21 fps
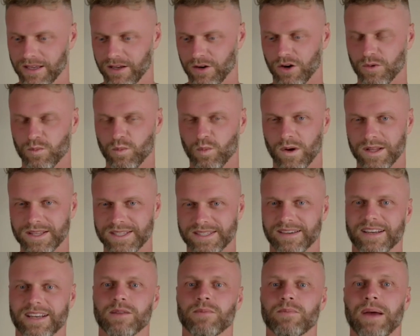On one
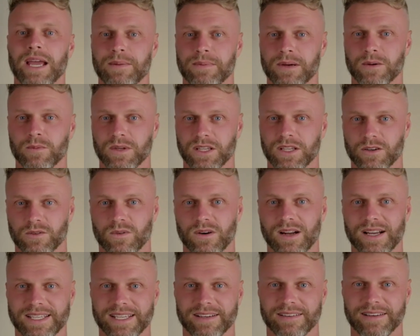side of the paper, I want you to
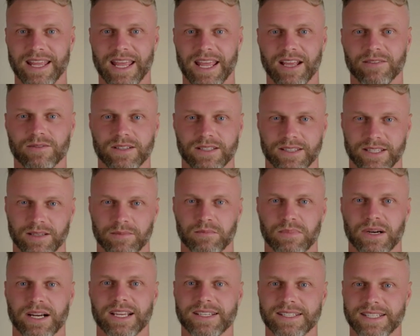write down everything.
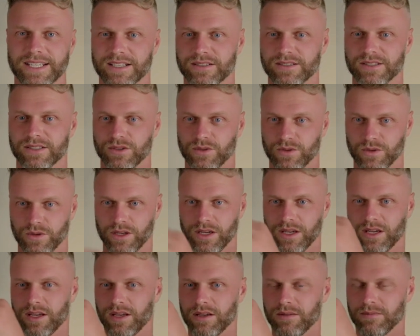Break it down to
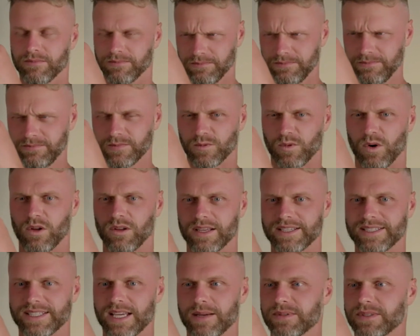role
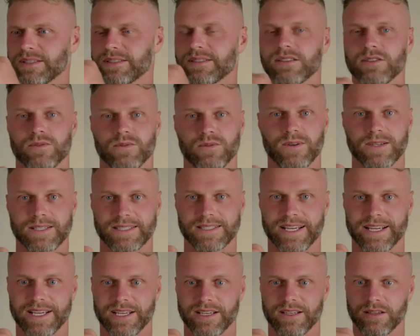accepted to first
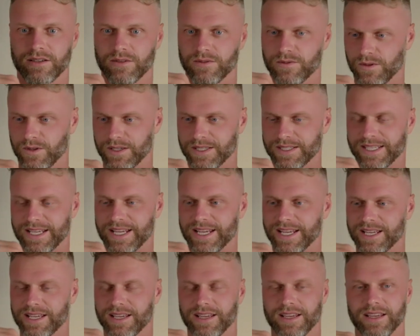day,
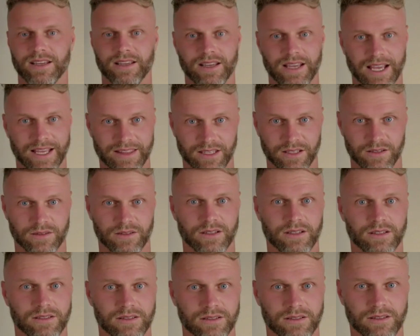and then
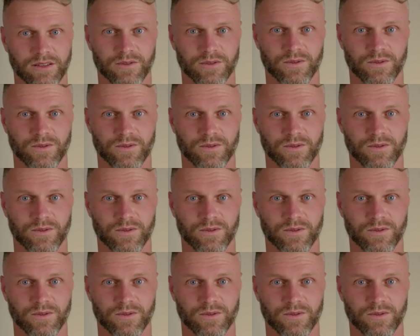the